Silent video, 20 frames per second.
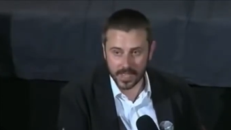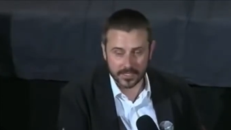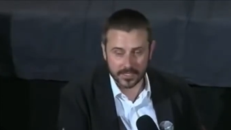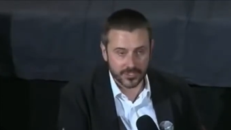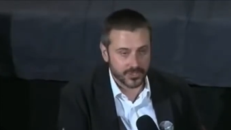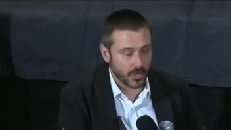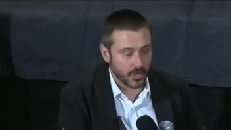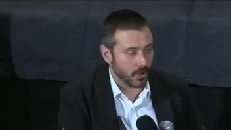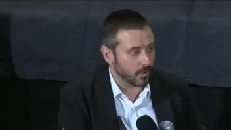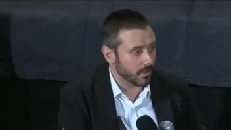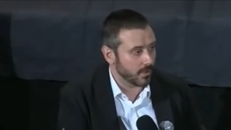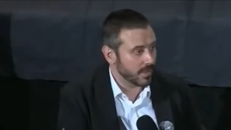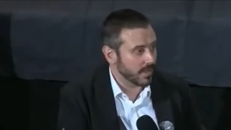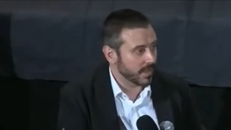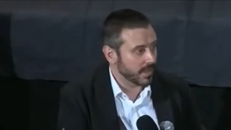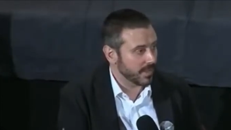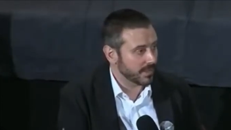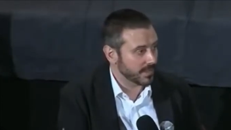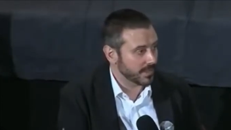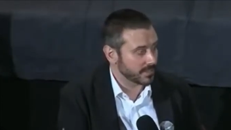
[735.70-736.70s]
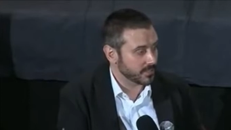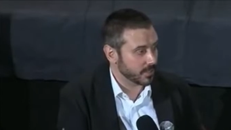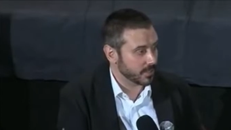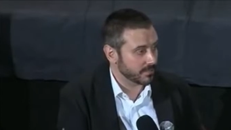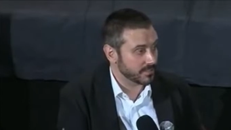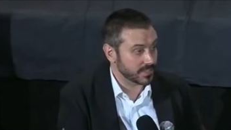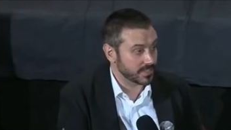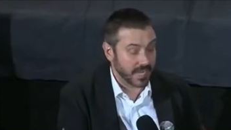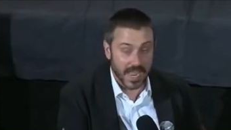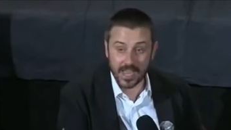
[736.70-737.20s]
And so this sort
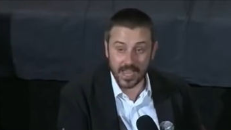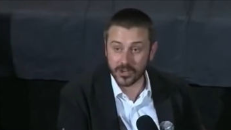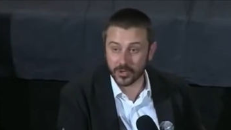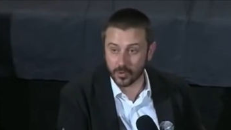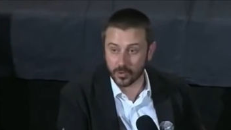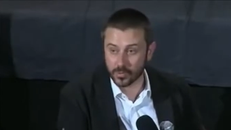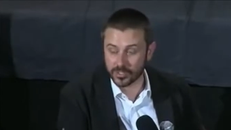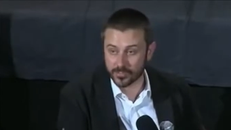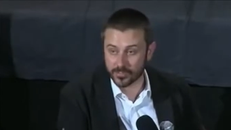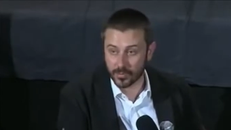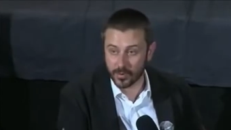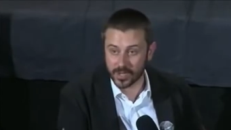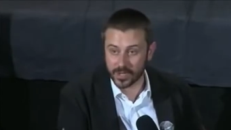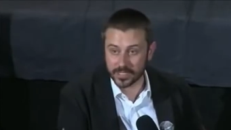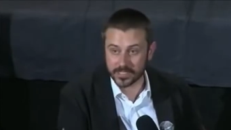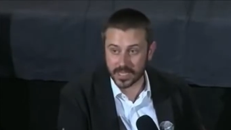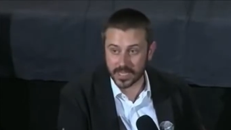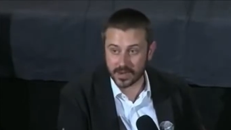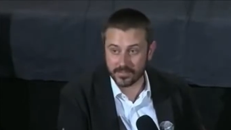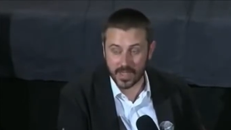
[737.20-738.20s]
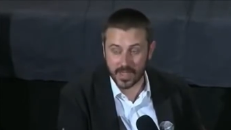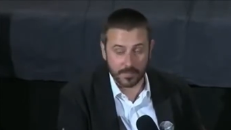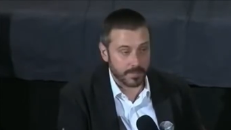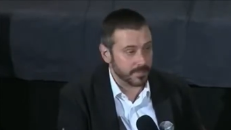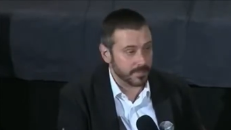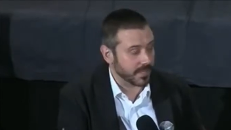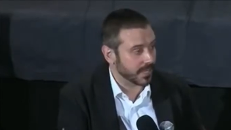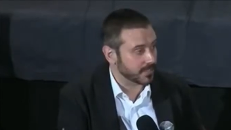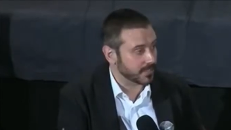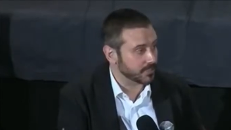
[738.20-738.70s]
of scandal was brewing inside of
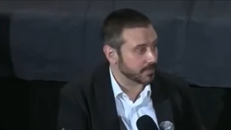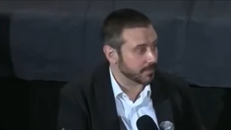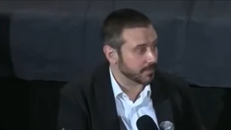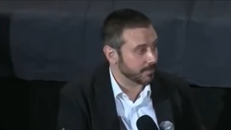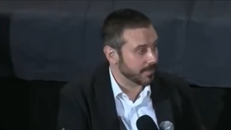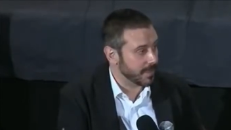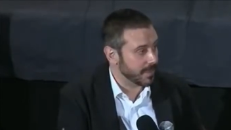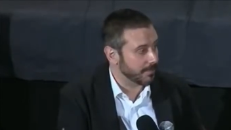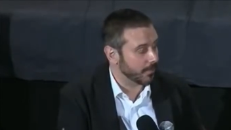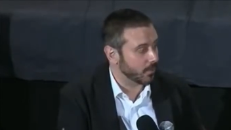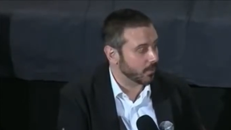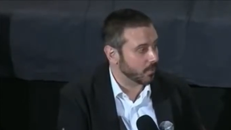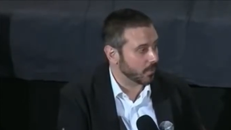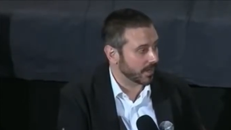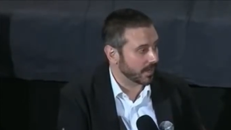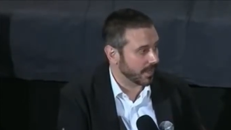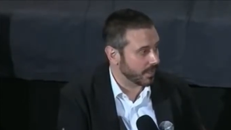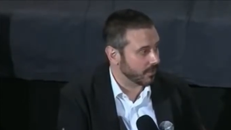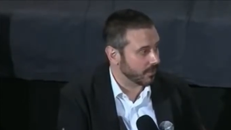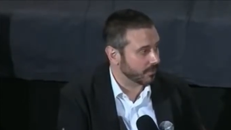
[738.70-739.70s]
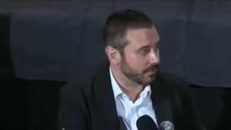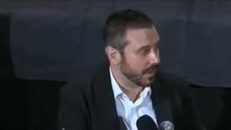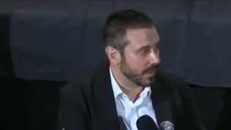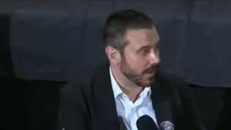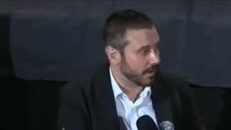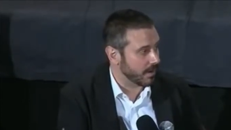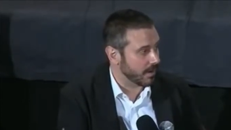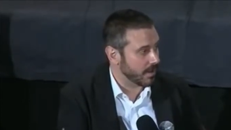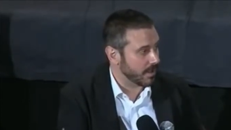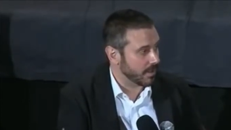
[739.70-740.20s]
Yemen because the people who were killed
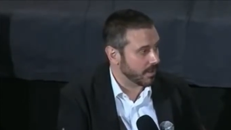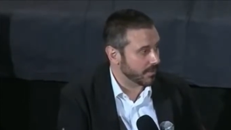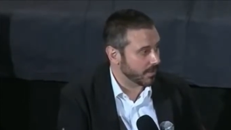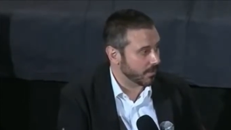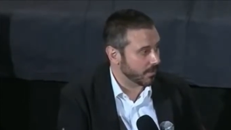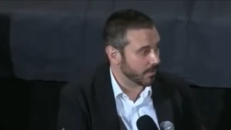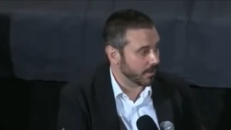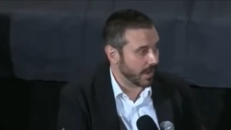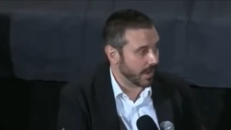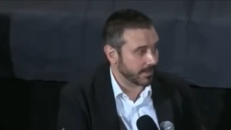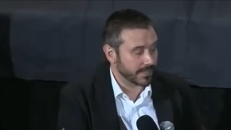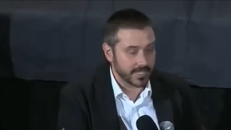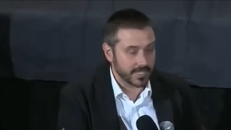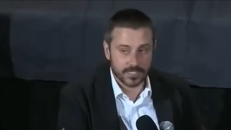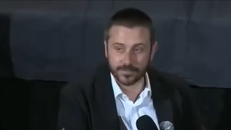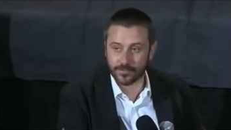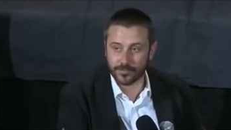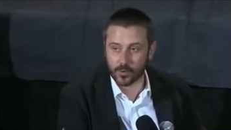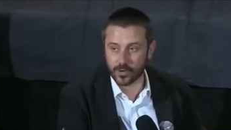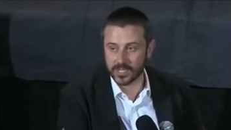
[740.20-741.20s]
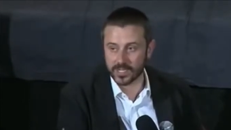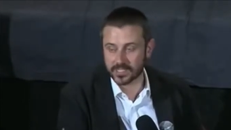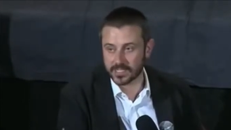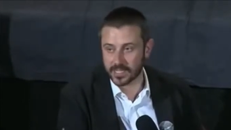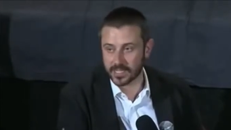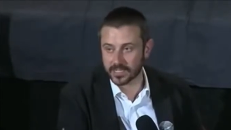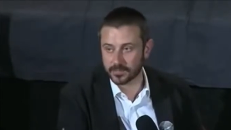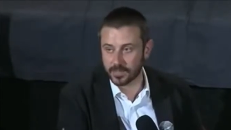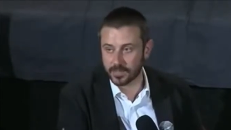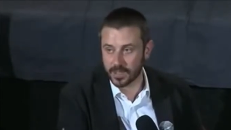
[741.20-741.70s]
there, there were at least
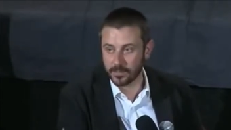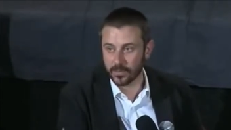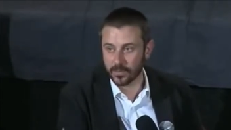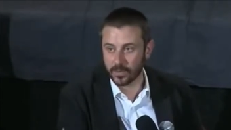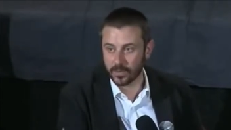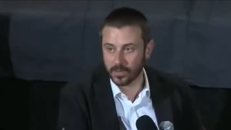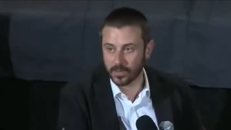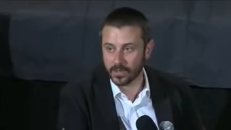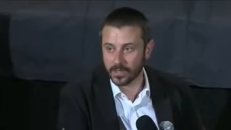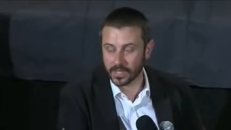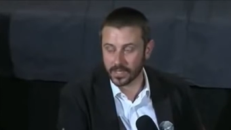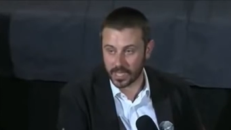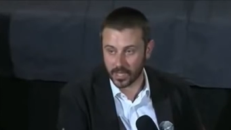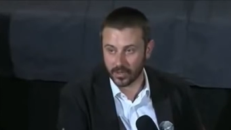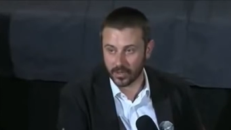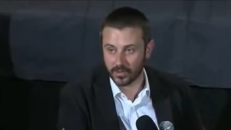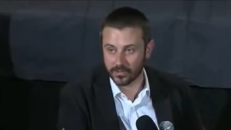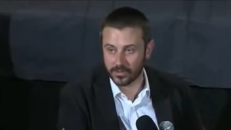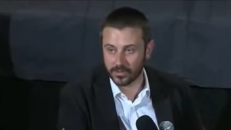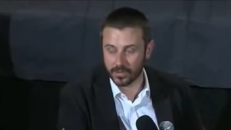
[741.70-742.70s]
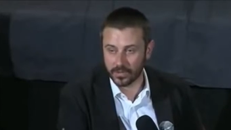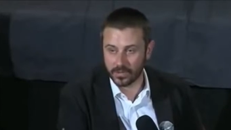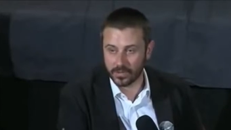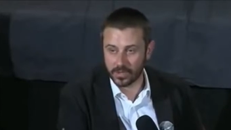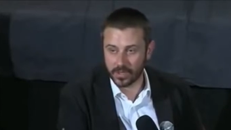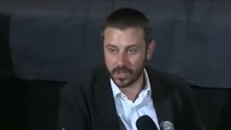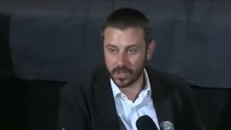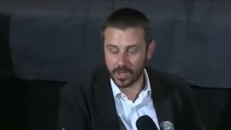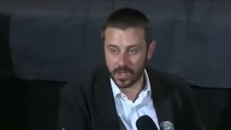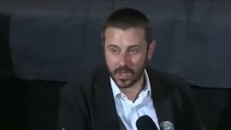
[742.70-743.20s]
46 people killed.
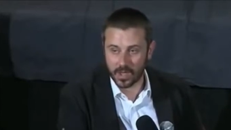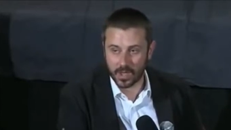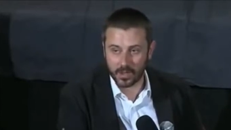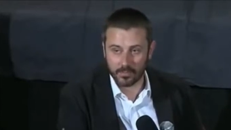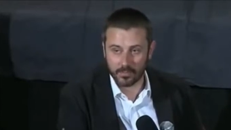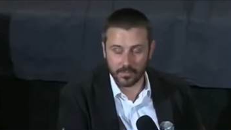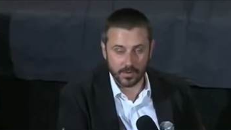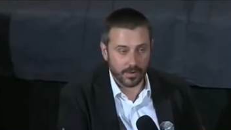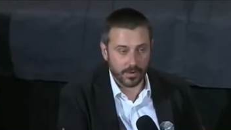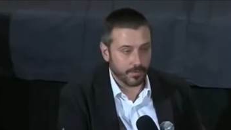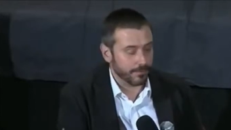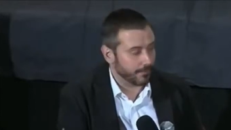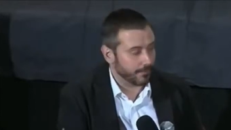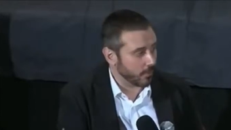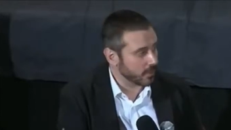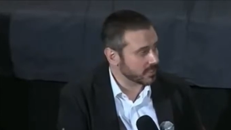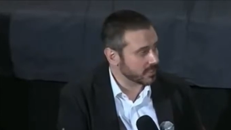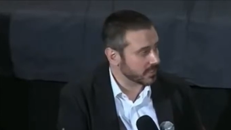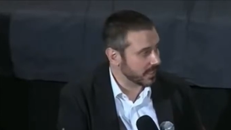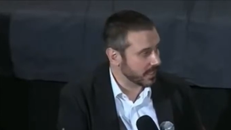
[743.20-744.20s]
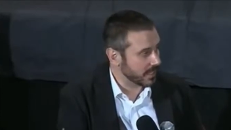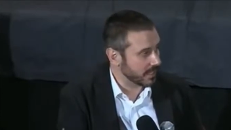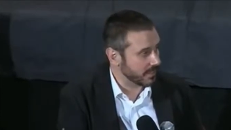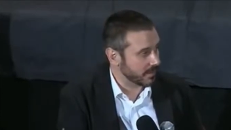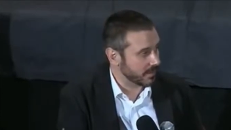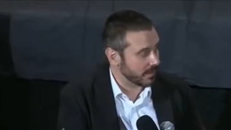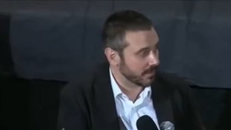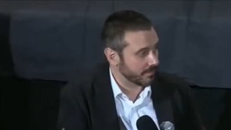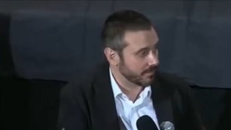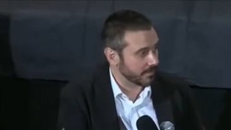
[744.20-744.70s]
Um,
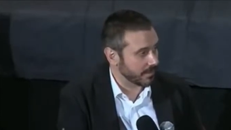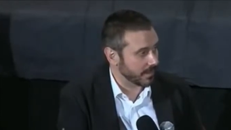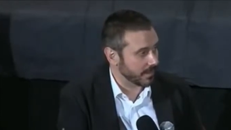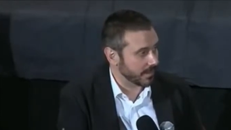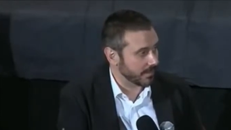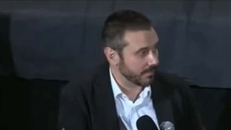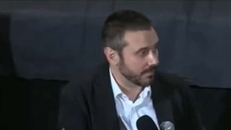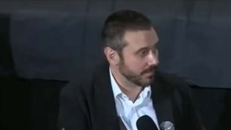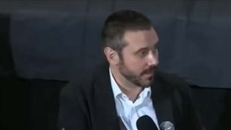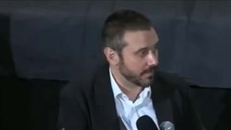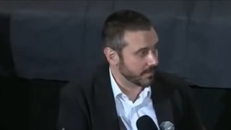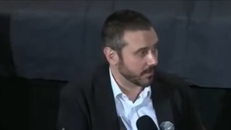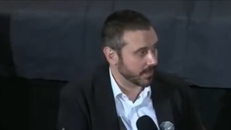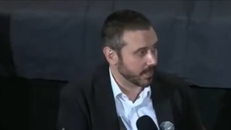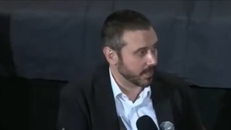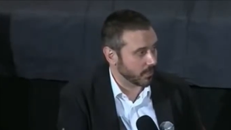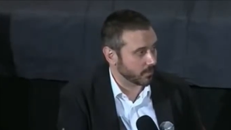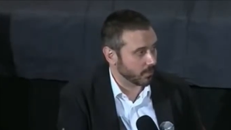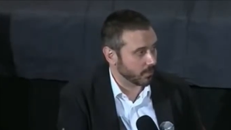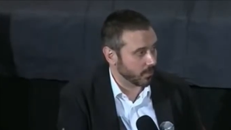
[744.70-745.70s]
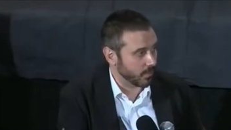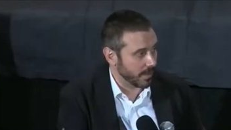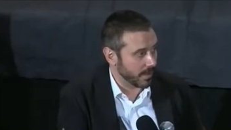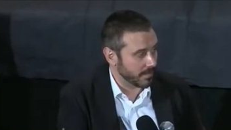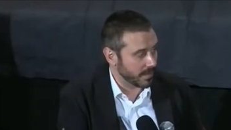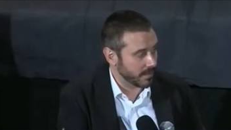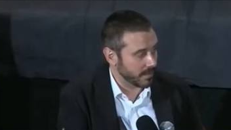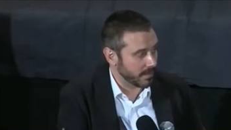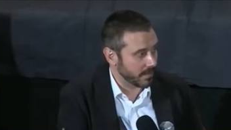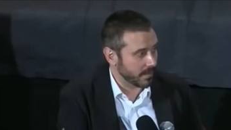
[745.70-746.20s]
14 of the people killed were
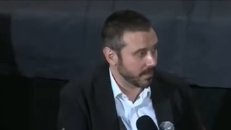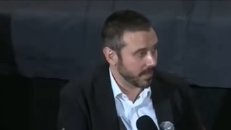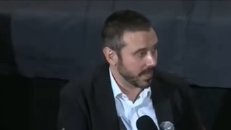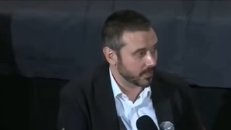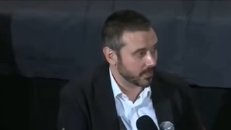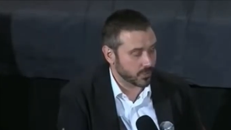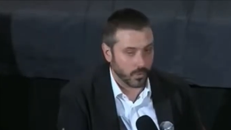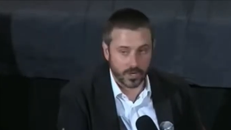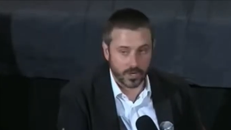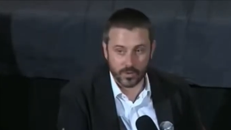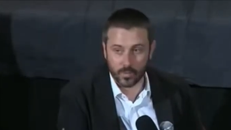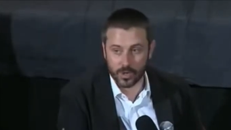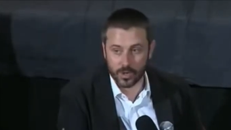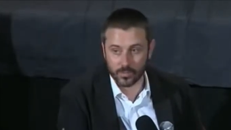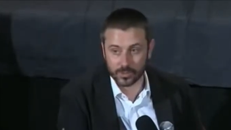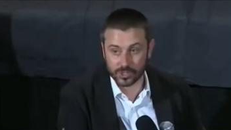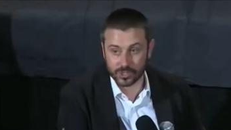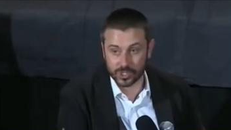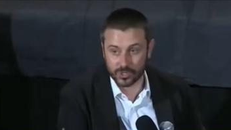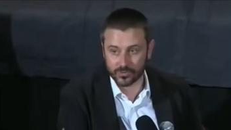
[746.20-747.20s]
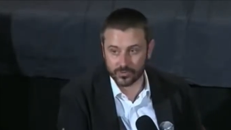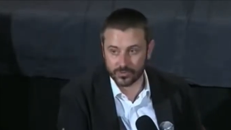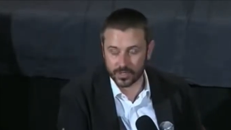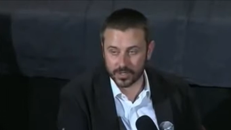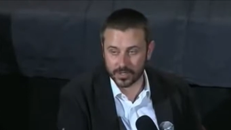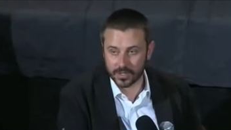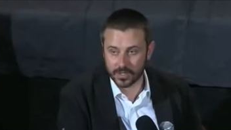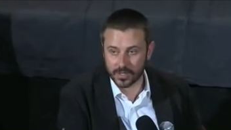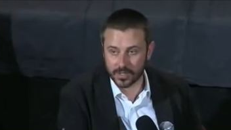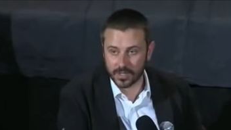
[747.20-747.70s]
women and 21 were
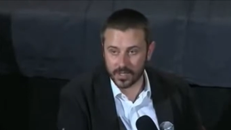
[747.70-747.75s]
children.